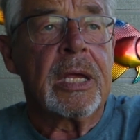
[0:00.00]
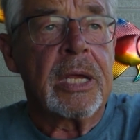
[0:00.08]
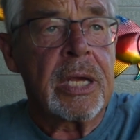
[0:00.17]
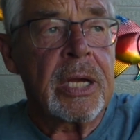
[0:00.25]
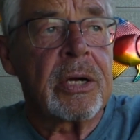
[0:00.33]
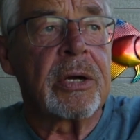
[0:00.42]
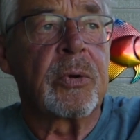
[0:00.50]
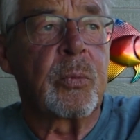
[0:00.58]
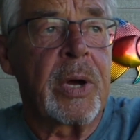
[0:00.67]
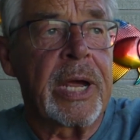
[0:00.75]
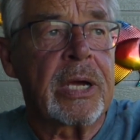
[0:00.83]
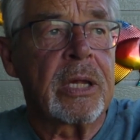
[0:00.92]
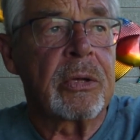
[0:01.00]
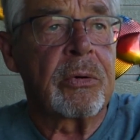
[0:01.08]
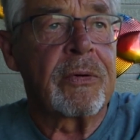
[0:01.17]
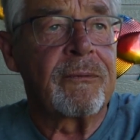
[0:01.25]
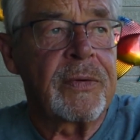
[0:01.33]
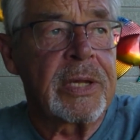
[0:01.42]
Here in
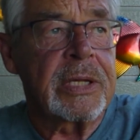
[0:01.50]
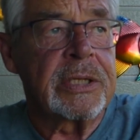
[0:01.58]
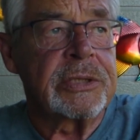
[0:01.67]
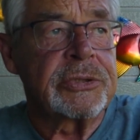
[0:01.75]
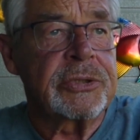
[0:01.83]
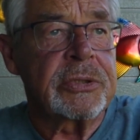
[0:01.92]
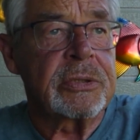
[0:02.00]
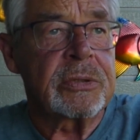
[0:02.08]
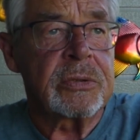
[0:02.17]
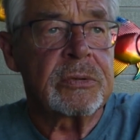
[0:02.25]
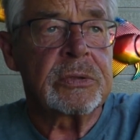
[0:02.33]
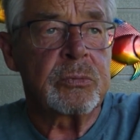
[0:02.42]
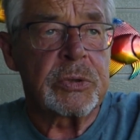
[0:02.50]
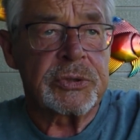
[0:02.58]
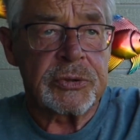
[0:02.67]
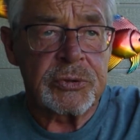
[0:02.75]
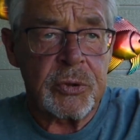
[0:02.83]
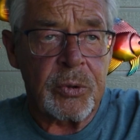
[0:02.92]
Waikoloa Village, which
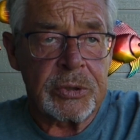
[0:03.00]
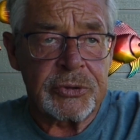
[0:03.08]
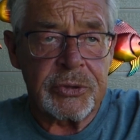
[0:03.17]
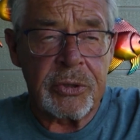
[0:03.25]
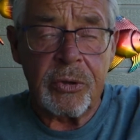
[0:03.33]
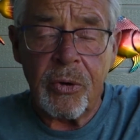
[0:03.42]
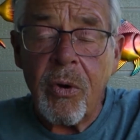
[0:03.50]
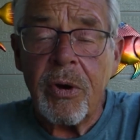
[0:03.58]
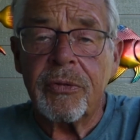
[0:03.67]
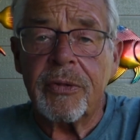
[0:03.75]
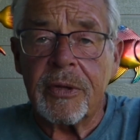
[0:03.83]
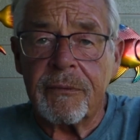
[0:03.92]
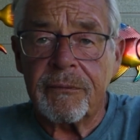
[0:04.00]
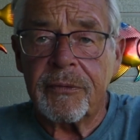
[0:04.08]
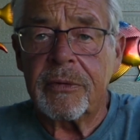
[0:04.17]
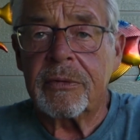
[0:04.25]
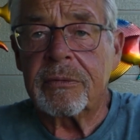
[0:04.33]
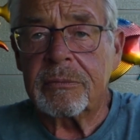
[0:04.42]
is towards the north of
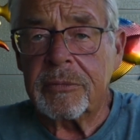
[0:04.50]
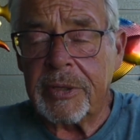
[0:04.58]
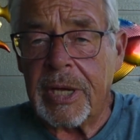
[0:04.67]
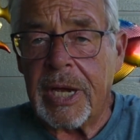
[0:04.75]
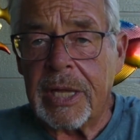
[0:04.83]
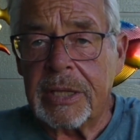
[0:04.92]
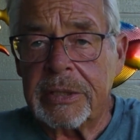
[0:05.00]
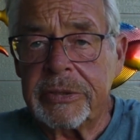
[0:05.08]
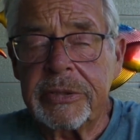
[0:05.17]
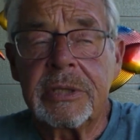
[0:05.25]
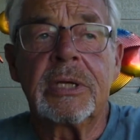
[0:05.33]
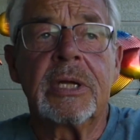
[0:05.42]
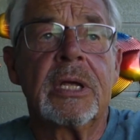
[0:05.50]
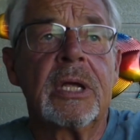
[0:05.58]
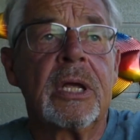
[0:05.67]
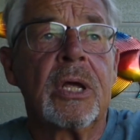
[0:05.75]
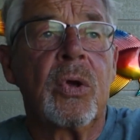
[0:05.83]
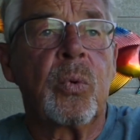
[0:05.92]
the island,
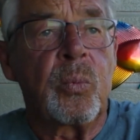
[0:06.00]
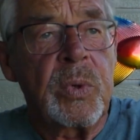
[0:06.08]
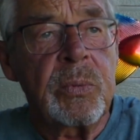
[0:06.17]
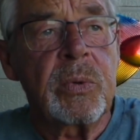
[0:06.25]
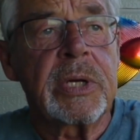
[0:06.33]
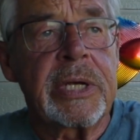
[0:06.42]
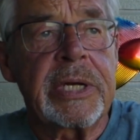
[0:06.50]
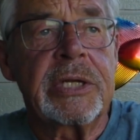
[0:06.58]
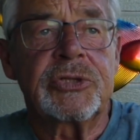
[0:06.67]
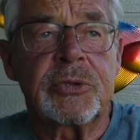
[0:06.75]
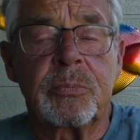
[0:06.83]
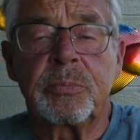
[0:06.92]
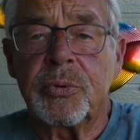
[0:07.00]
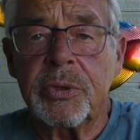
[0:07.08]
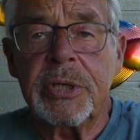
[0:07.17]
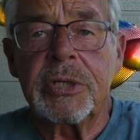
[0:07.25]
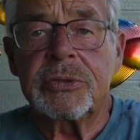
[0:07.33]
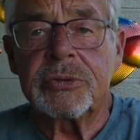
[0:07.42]
we were getting some
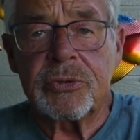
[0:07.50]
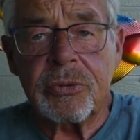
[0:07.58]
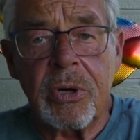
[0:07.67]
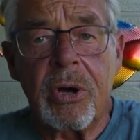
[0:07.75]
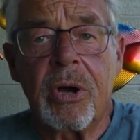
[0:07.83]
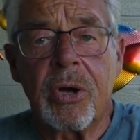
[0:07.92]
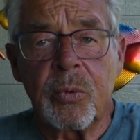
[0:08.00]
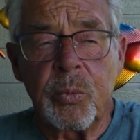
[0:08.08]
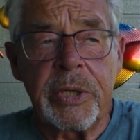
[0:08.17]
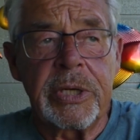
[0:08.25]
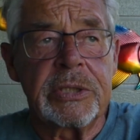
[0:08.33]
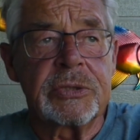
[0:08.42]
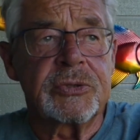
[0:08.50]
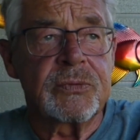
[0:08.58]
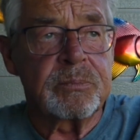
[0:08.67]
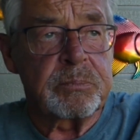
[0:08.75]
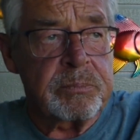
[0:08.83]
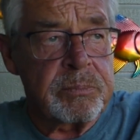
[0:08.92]
pretty strong winds,
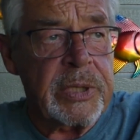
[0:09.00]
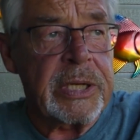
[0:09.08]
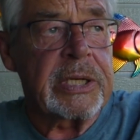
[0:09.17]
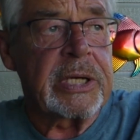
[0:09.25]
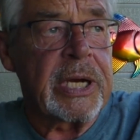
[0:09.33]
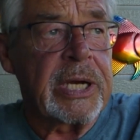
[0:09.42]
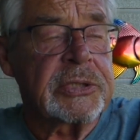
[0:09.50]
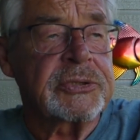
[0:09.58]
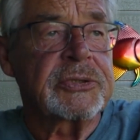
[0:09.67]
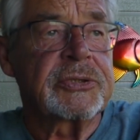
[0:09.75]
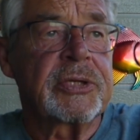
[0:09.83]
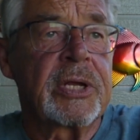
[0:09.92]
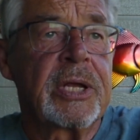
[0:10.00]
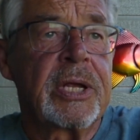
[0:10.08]
big gusts,